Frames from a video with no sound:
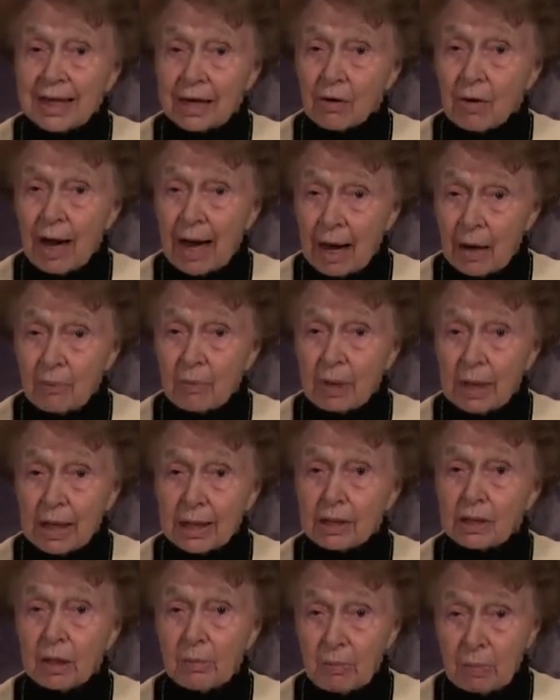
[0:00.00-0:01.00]
that are
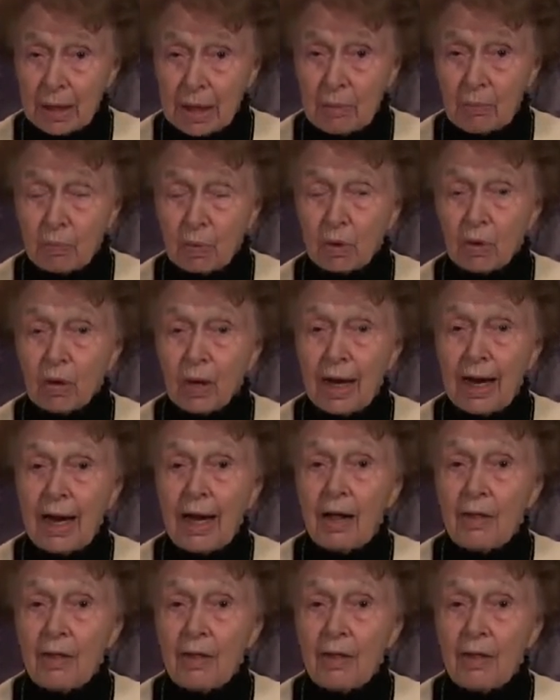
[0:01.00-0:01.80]
happening to people